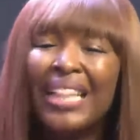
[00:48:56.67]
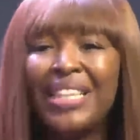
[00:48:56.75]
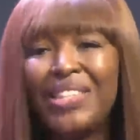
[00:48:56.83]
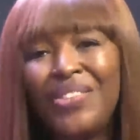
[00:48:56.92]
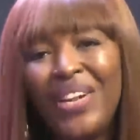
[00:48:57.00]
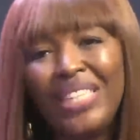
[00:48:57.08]

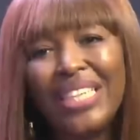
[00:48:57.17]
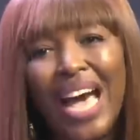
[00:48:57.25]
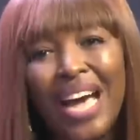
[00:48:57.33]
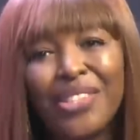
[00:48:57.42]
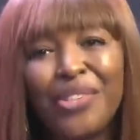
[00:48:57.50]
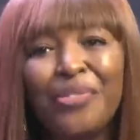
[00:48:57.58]
And the strange
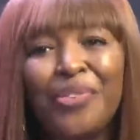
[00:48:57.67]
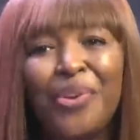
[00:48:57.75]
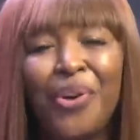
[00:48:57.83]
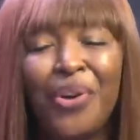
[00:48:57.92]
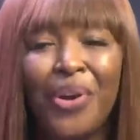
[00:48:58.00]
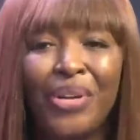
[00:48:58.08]
acts of
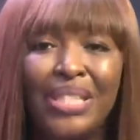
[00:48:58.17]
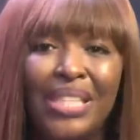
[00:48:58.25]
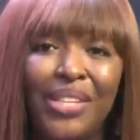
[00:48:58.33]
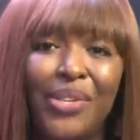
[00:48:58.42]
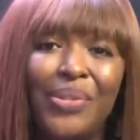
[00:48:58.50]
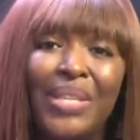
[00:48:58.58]
God
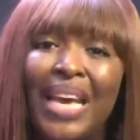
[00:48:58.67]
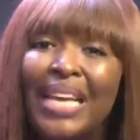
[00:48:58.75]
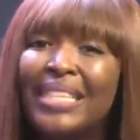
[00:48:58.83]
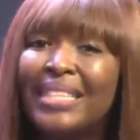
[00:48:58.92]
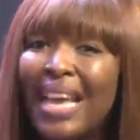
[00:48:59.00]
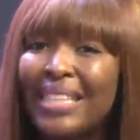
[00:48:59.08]
continues.
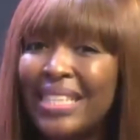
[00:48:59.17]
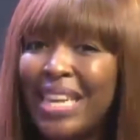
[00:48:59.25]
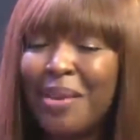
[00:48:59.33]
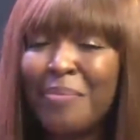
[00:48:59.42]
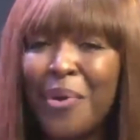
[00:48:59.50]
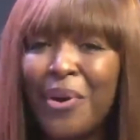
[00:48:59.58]

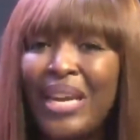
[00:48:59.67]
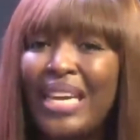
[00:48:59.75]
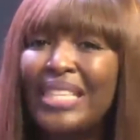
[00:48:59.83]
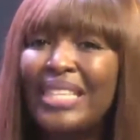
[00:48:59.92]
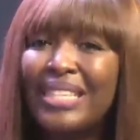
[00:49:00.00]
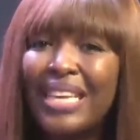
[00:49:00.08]
Saturday
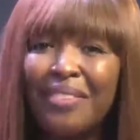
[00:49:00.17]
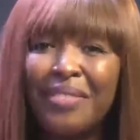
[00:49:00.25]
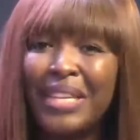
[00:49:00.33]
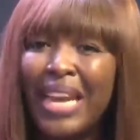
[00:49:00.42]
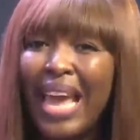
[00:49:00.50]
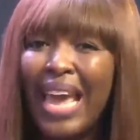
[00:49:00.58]
morning,
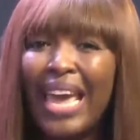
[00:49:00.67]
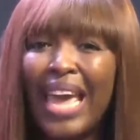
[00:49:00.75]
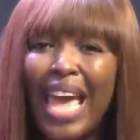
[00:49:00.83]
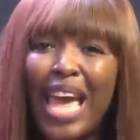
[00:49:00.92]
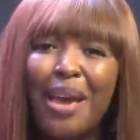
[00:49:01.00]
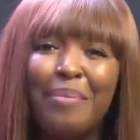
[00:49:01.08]
7
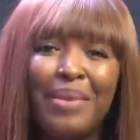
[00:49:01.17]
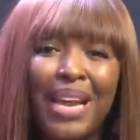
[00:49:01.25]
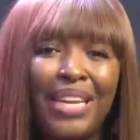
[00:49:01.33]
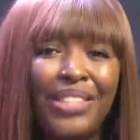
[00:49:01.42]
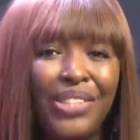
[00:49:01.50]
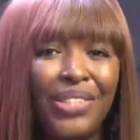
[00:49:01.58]
a.m.
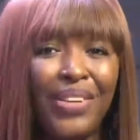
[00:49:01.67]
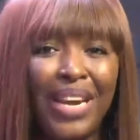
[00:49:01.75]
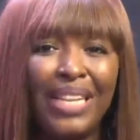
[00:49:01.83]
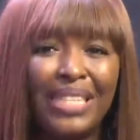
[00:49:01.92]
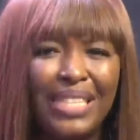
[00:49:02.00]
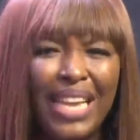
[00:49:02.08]

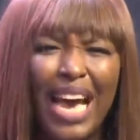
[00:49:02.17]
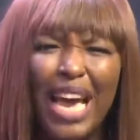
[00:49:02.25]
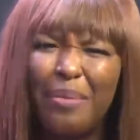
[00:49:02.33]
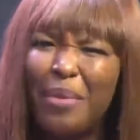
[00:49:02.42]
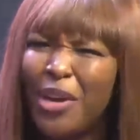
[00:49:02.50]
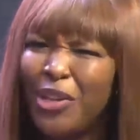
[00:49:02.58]
Nigerian
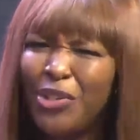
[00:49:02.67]
time.